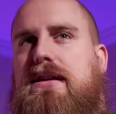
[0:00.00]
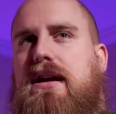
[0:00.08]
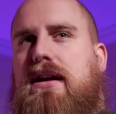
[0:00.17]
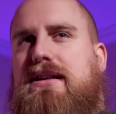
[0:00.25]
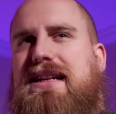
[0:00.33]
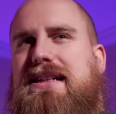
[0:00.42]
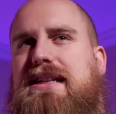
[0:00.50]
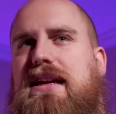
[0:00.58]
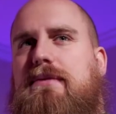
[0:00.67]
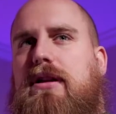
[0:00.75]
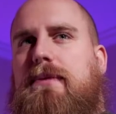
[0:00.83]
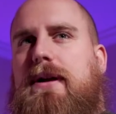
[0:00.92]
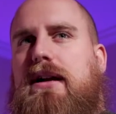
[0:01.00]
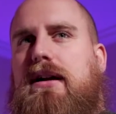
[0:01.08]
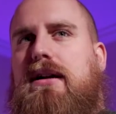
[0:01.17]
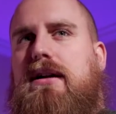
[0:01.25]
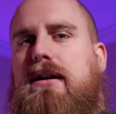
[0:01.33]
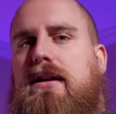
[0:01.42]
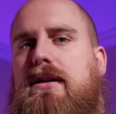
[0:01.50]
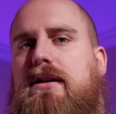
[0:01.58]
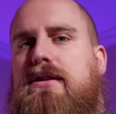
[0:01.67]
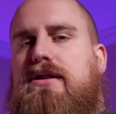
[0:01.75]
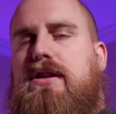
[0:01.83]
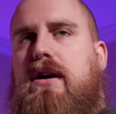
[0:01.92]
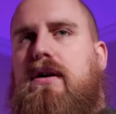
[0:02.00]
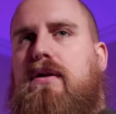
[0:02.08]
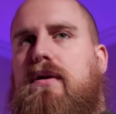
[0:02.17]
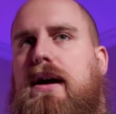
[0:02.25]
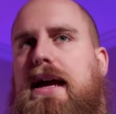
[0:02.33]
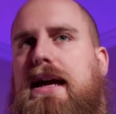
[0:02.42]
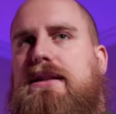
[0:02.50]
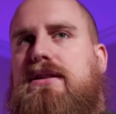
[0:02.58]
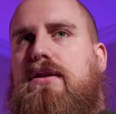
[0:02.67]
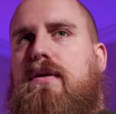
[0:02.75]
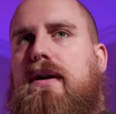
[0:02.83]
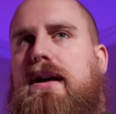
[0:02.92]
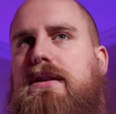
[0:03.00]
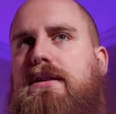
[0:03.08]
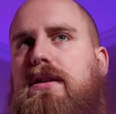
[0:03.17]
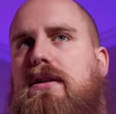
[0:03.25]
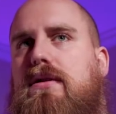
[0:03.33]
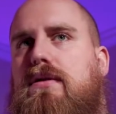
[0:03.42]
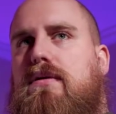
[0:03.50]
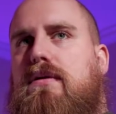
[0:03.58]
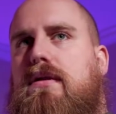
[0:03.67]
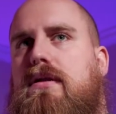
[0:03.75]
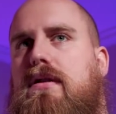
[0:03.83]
16 millimeter. So it's going to